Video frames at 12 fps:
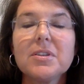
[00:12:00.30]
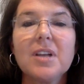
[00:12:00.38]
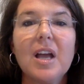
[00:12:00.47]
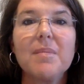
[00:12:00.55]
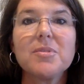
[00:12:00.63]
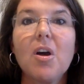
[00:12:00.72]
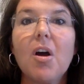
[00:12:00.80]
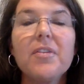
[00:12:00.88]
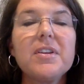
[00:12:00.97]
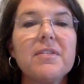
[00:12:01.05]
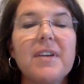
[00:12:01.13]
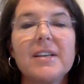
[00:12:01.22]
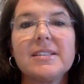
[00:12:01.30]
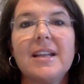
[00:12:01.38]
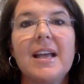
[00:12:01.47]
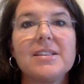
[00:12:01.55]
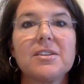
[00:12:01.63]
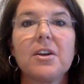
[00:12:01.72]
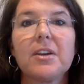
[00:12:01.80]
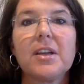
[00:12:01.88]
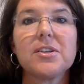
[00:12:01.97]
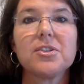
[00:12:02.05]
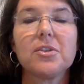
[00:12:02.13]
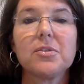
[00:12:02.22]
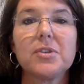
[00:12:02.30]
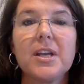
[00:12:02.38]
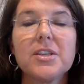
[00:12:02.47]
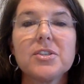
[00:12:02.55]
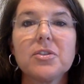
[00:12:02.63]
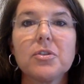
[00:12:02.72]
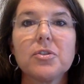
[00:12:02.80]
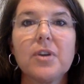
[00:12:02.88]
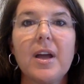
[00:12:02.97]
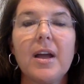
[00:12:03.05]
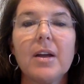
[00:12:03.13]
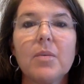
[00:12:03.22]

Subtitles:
times all the effects it has on our gastrointestinal tract.